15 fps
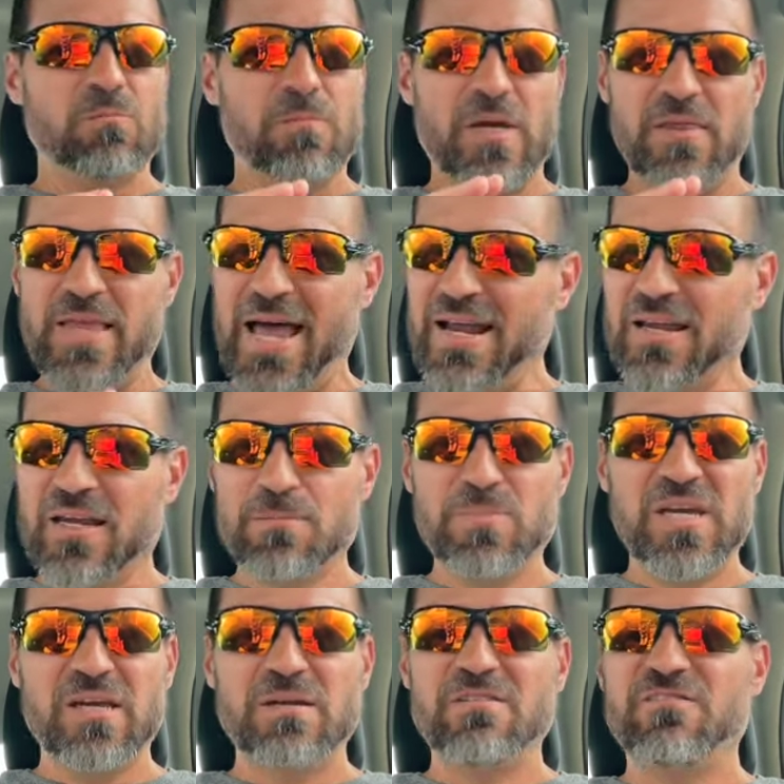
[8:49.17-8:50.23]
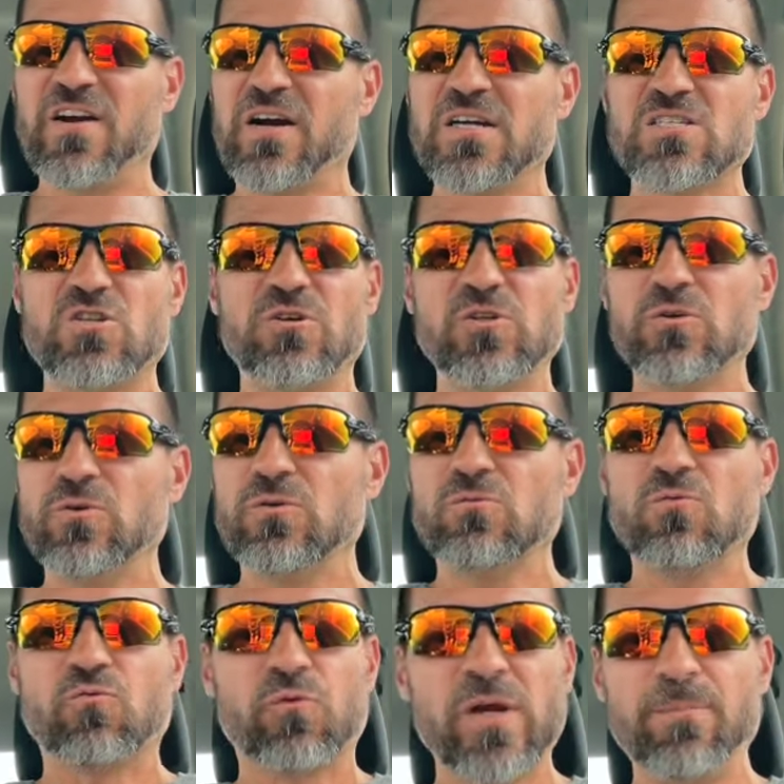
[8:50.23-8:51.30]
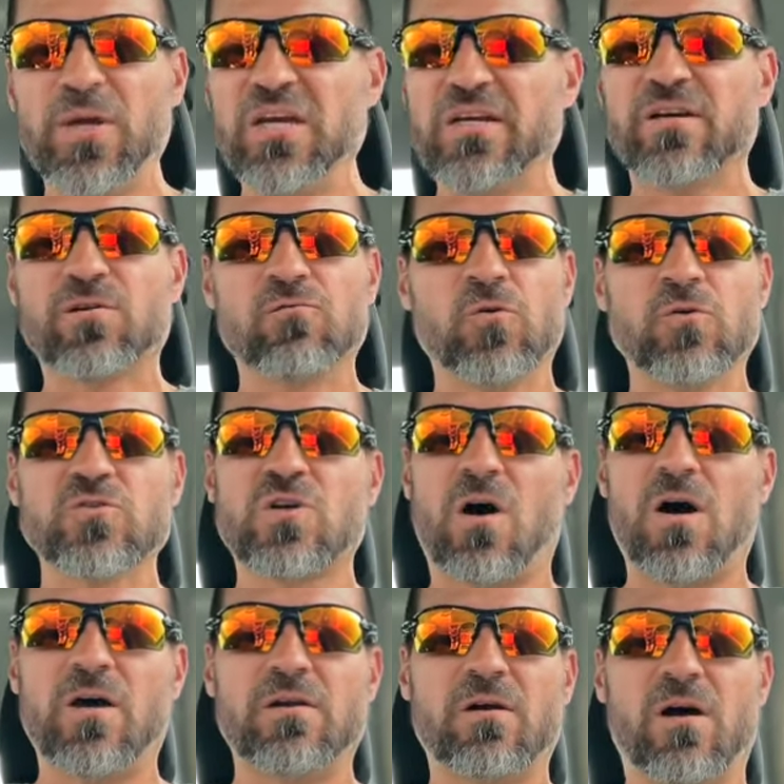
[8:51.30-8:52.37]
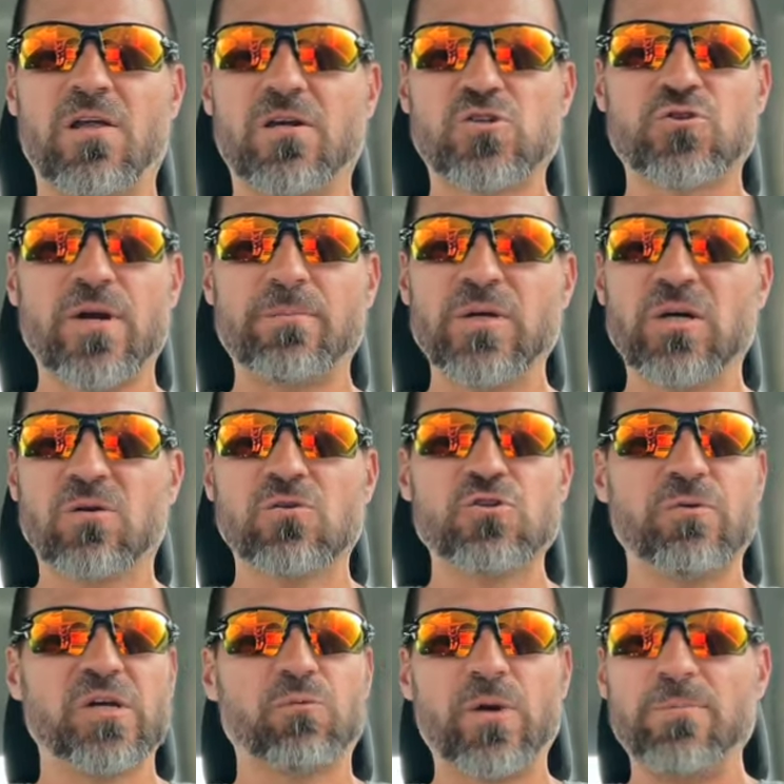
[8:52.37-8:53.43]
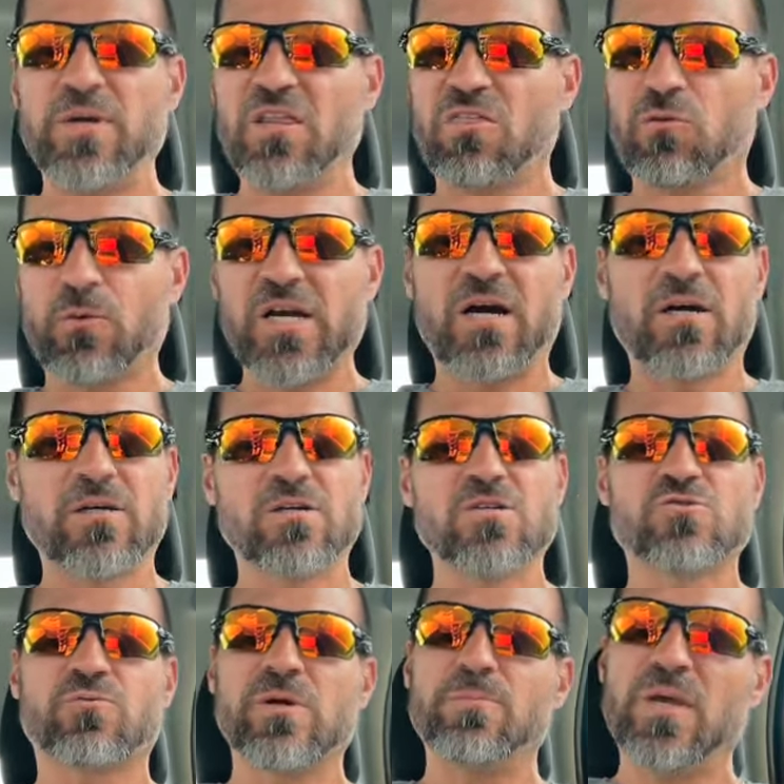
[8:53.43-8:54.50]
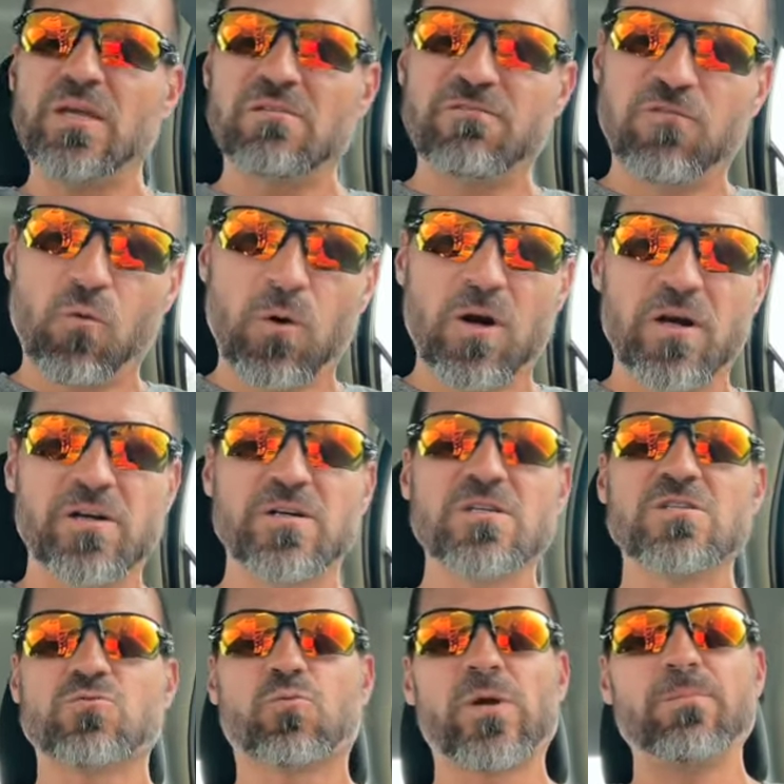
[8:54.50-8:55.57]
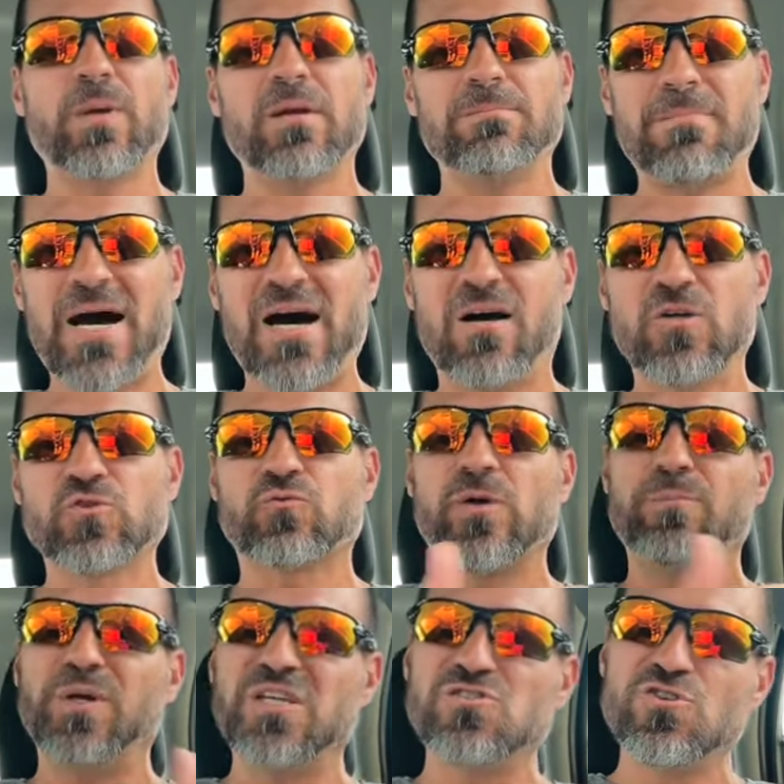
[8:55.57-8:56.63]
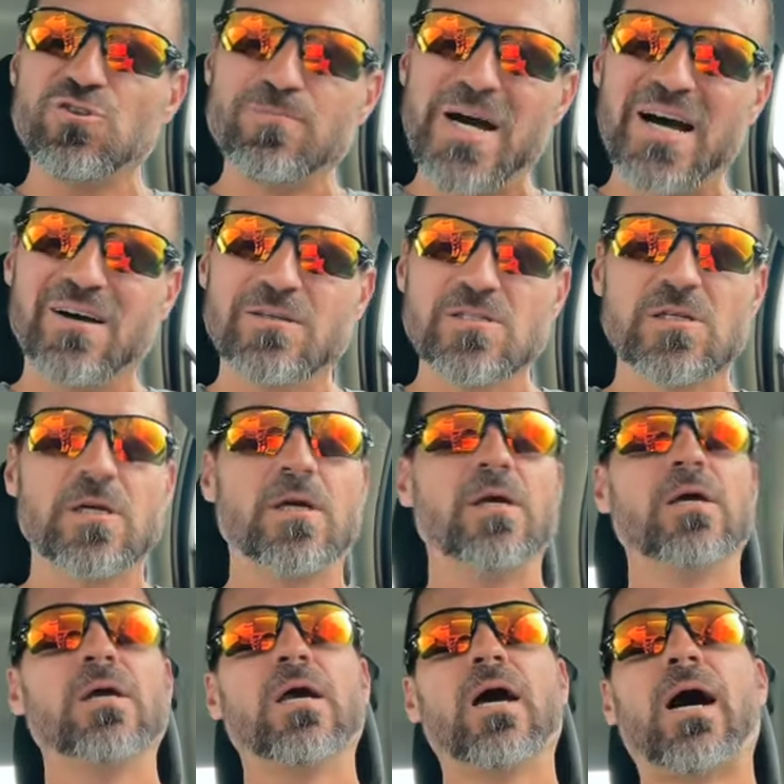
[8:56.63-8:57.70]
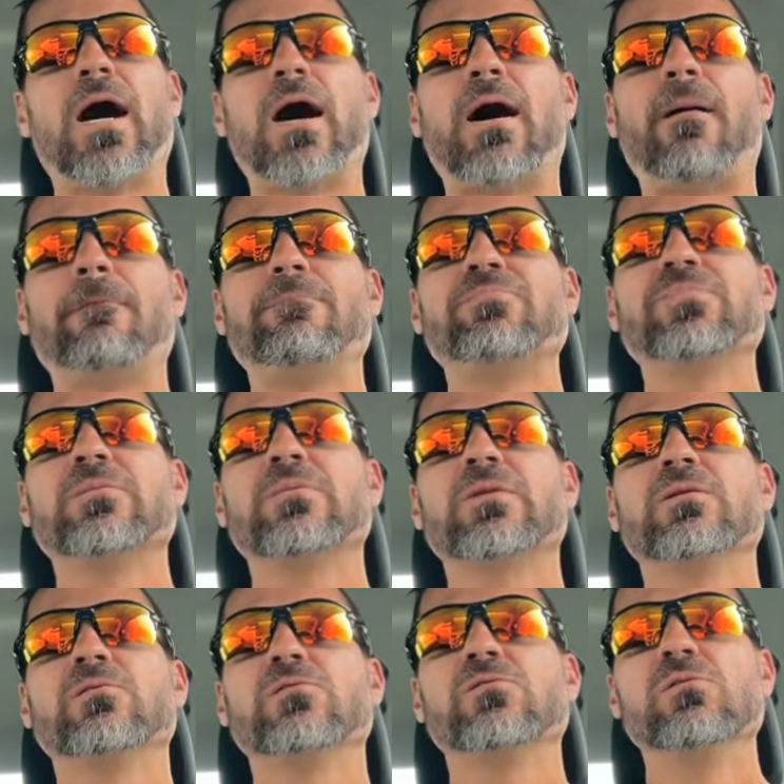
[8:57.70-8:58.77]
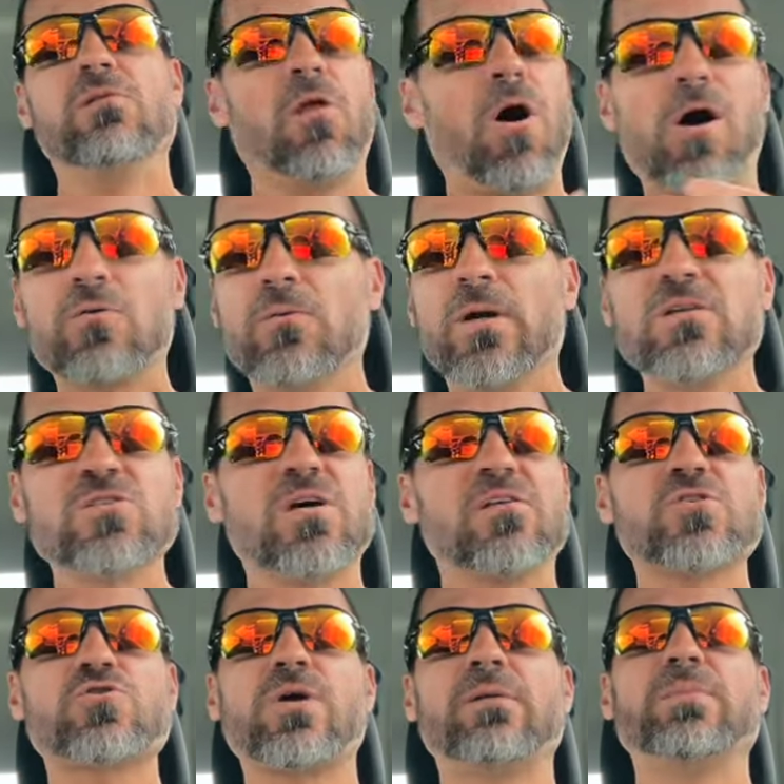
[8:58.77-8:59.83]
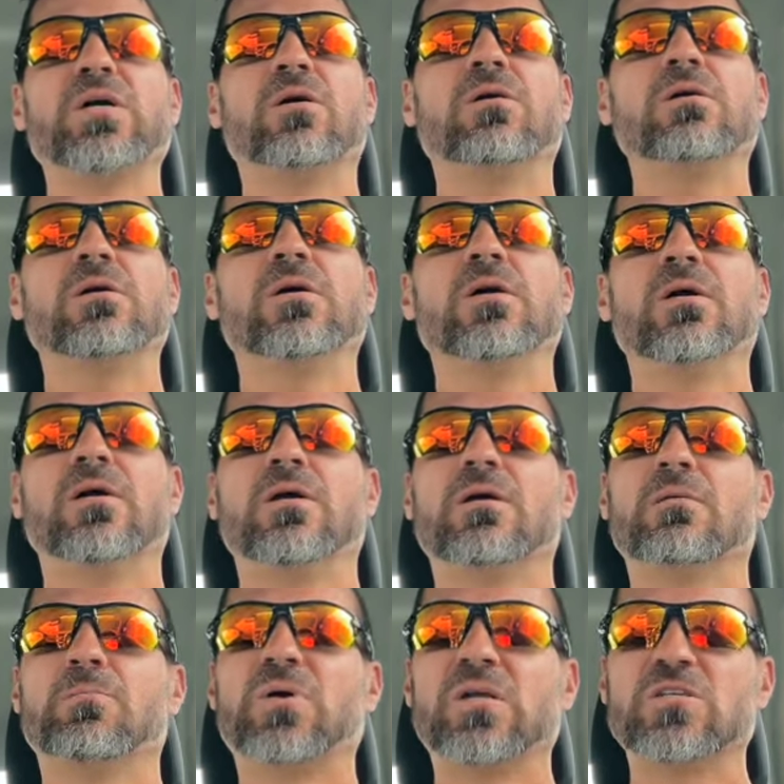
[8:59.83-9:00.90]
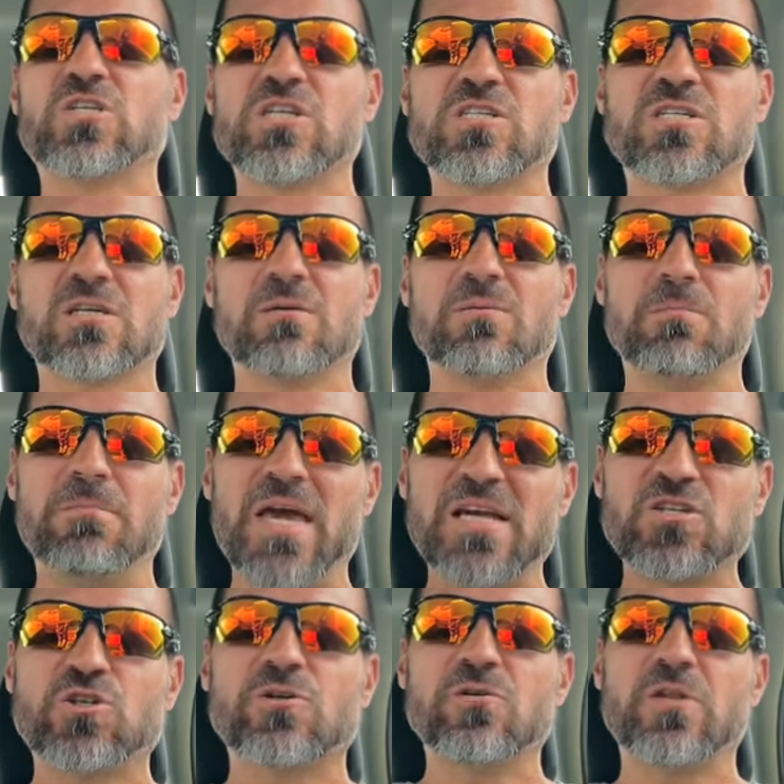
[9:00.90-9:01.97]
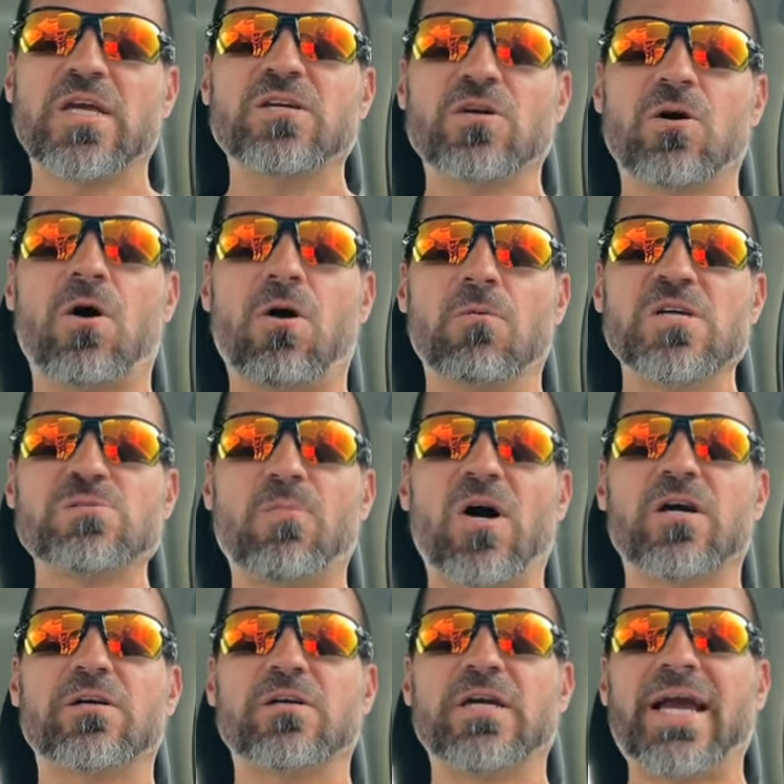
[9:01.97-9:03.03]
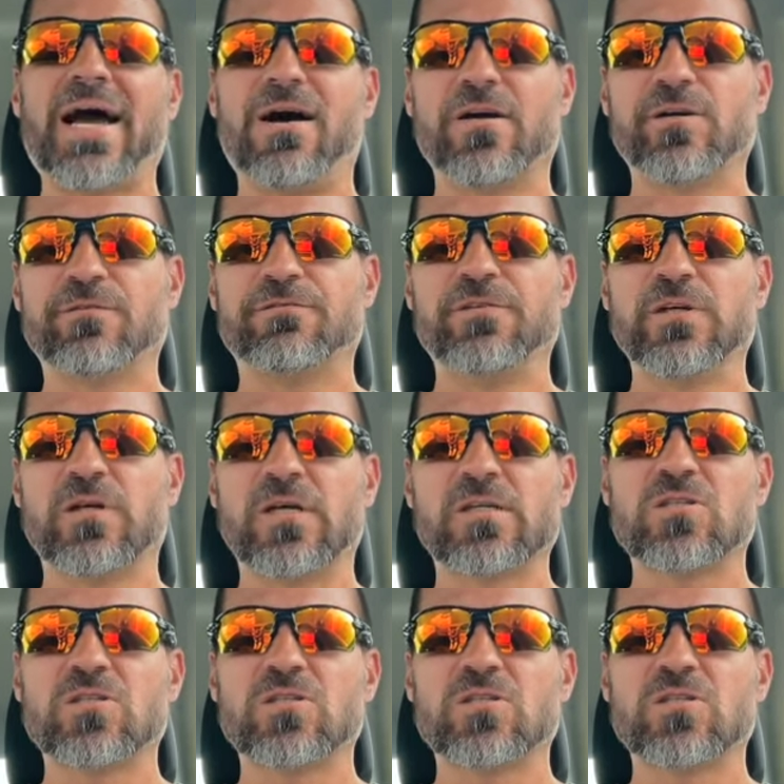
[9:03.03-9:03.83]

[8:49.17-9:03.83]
and that can be in various you can do repeat intervals on on a treadmill doing repeat 300s repeat 400s repeat miles repeat two miles um, long runs on the treadmill but just make sure that you're always monitoring how you're feeling